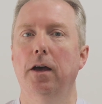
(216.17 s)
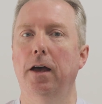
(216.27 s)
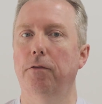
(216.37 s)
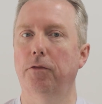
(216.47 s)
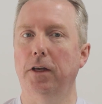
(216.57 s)

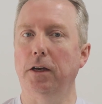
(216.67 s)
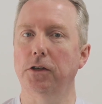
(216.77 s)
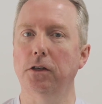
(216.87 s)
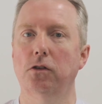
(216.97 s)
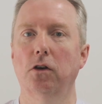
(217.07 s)
uh, for the
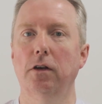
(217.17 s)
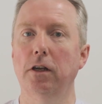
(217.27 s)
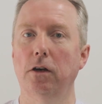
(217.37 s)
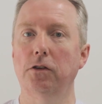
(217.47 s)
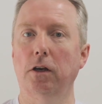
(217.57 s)
asset. So,
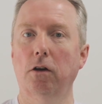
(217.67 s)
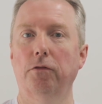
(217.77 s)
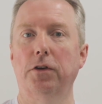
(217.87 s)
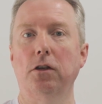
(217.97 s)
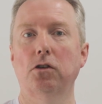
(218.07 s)
you know, is it
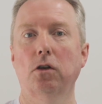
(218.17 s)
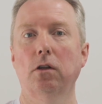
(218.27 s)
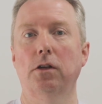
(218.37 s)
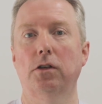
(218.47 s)
confidential?